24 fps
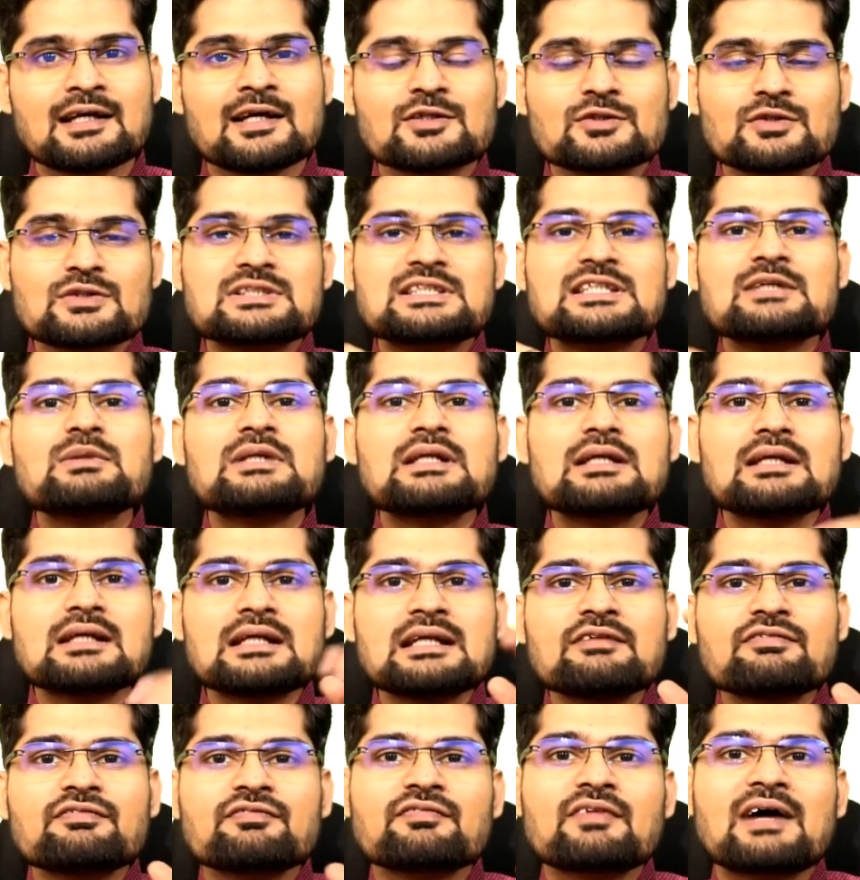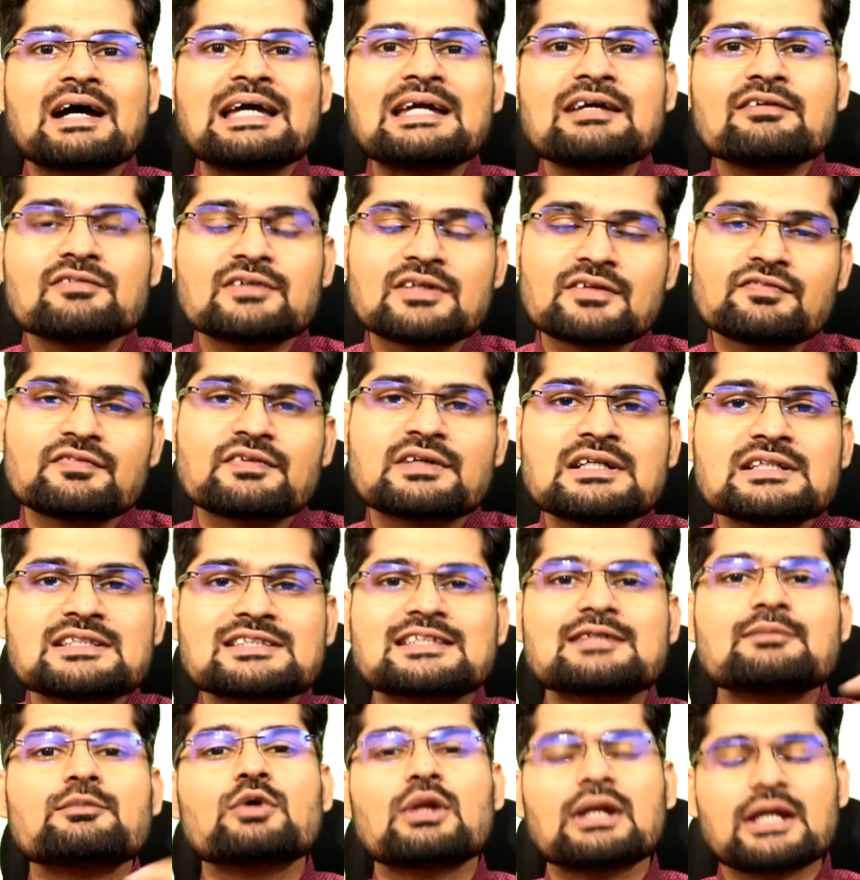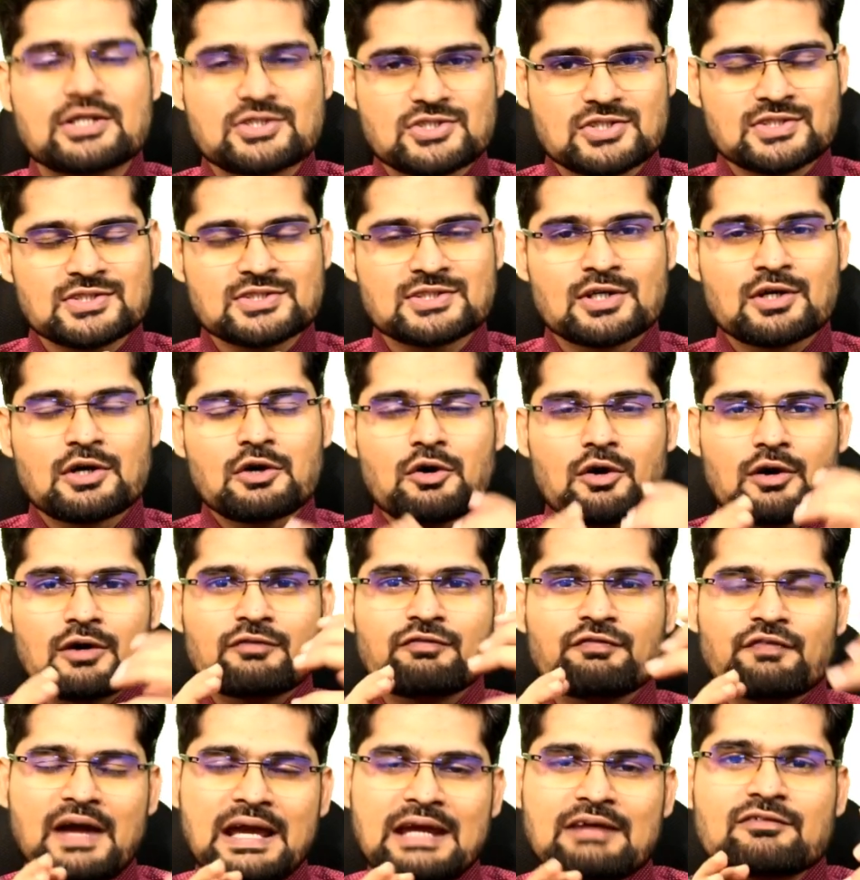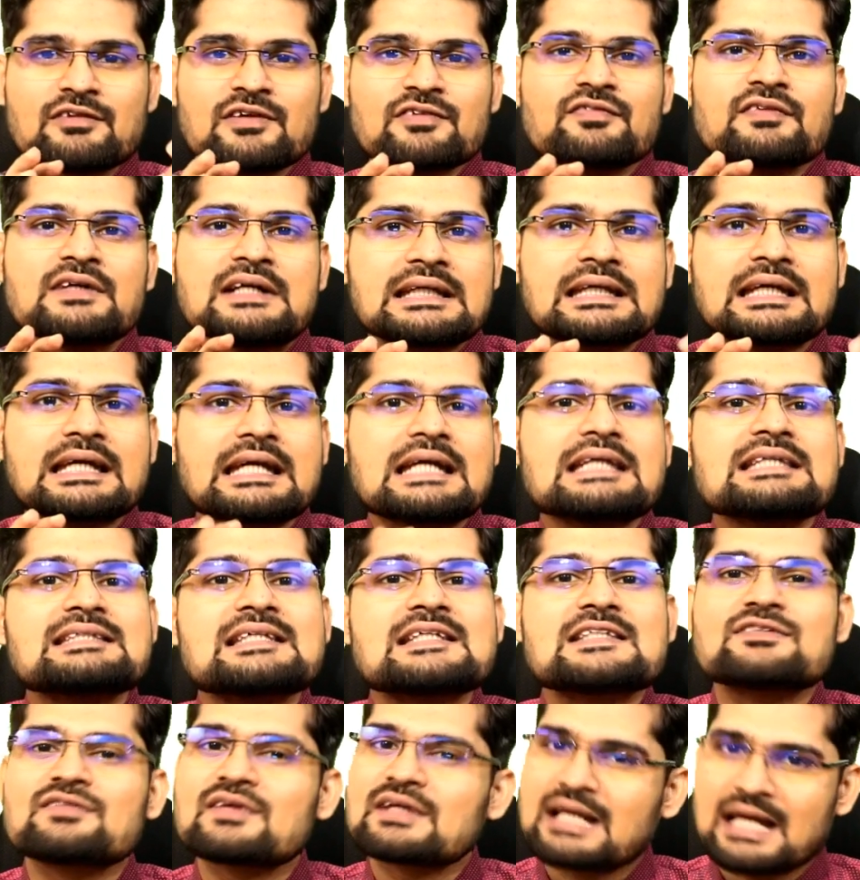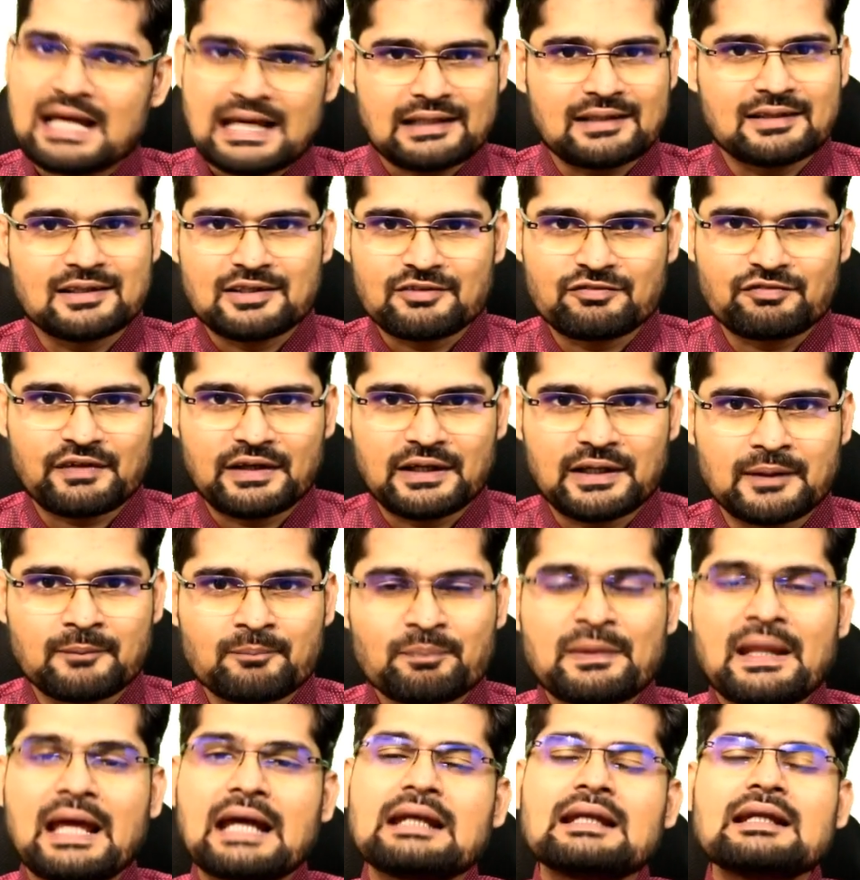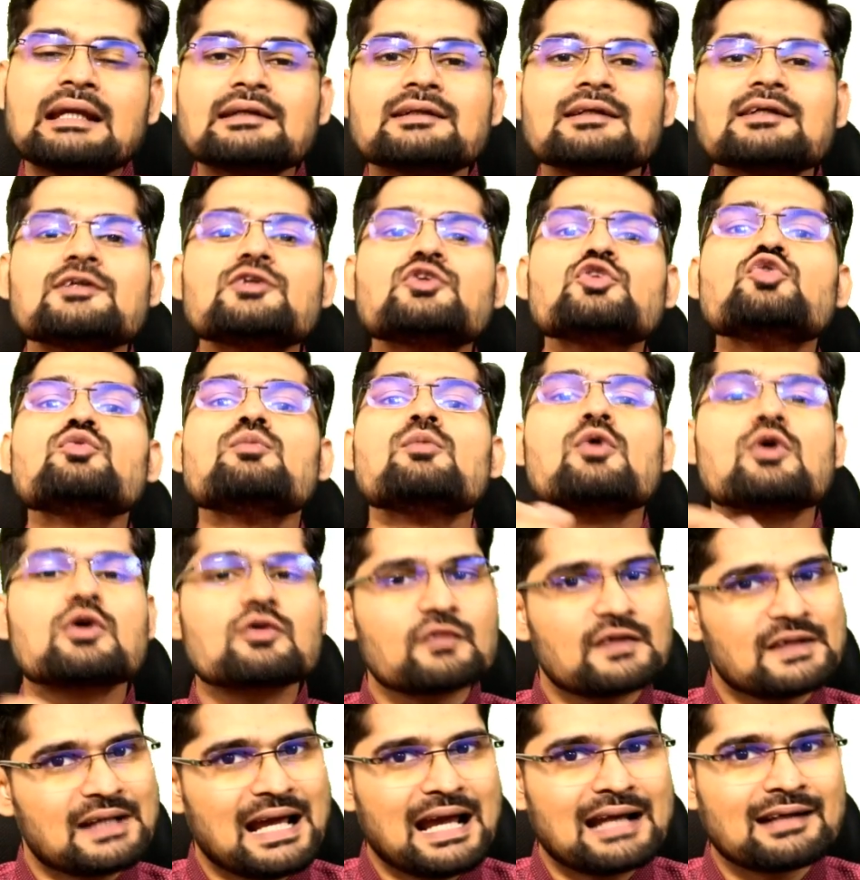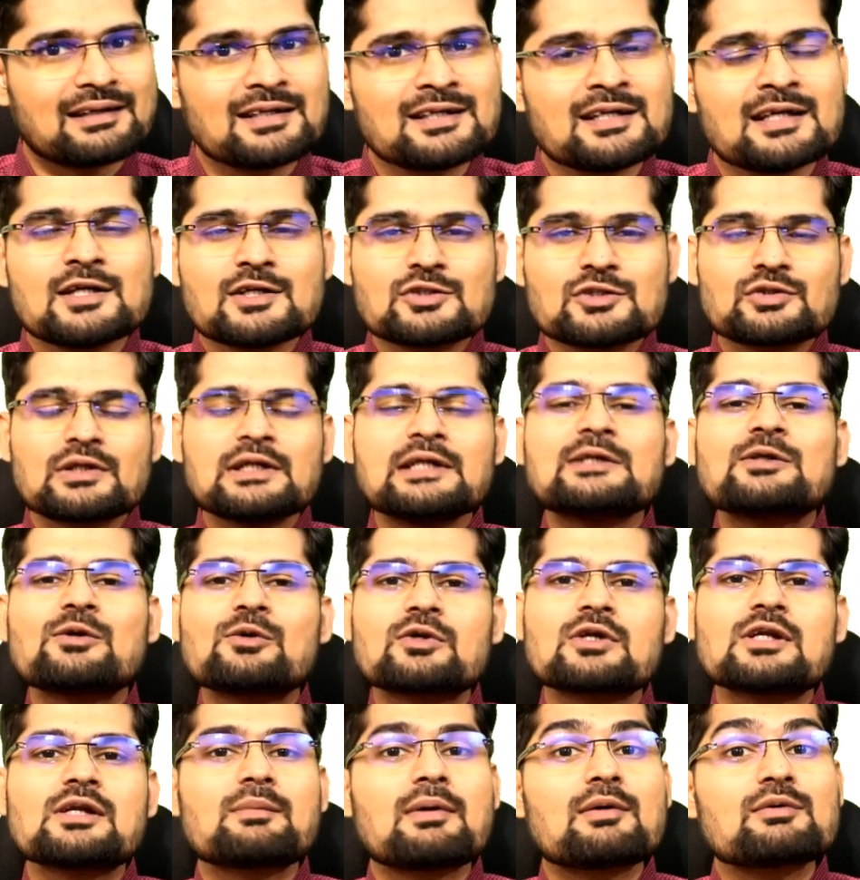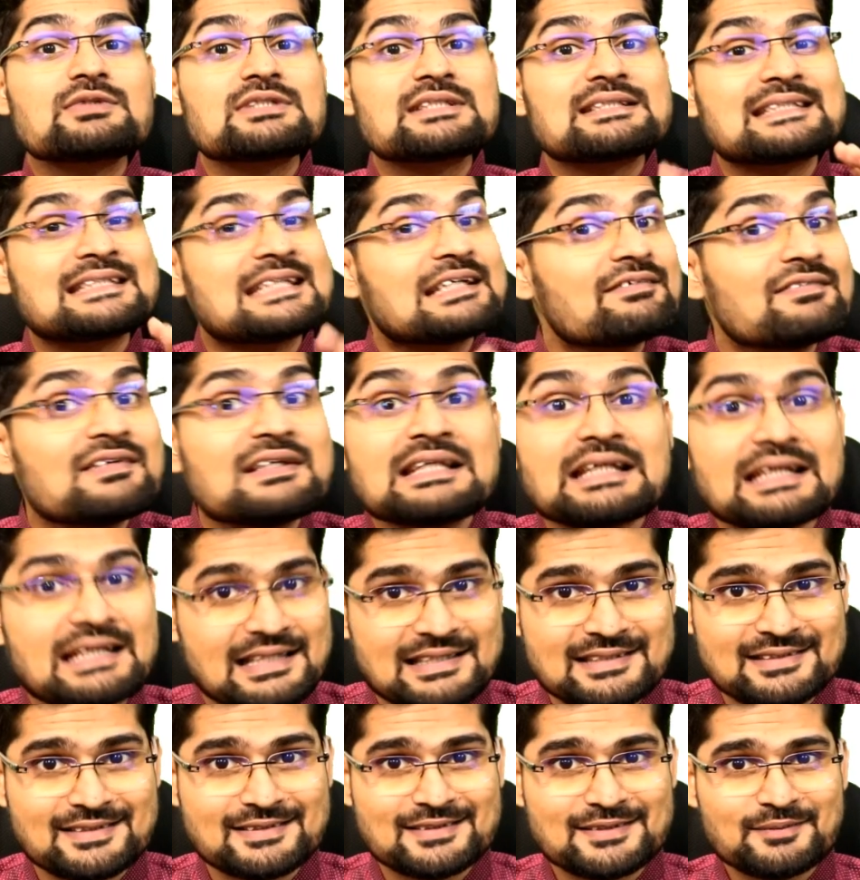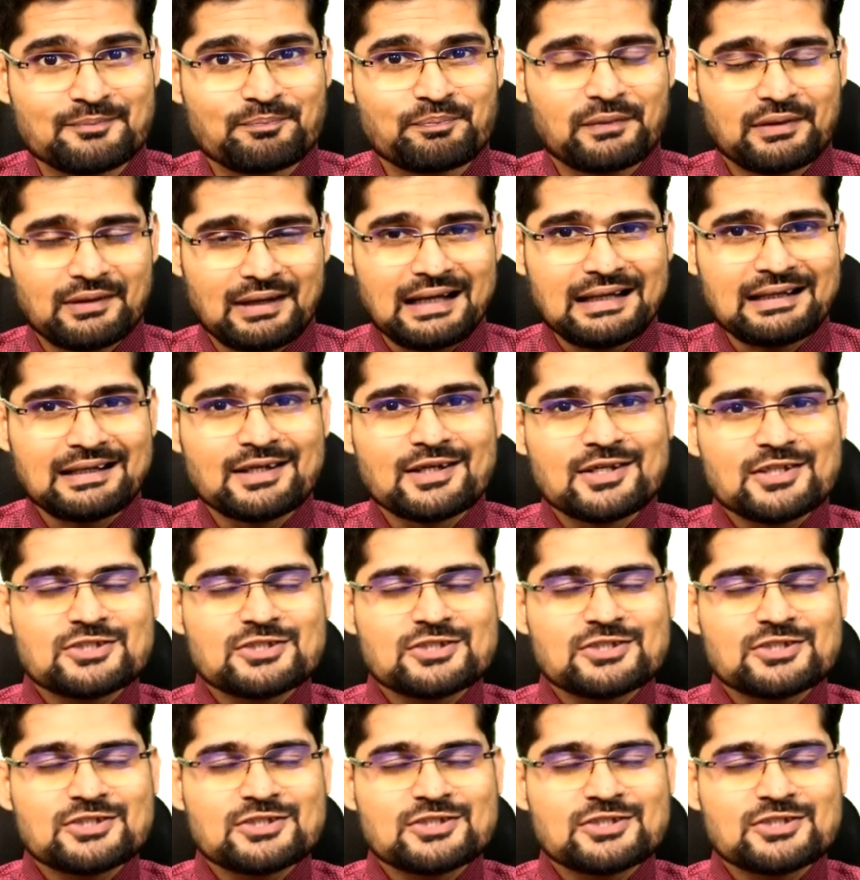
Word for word: So similarly, five different simulations or five different cases were identified, and later two more were added. So in total about 7 cases, right?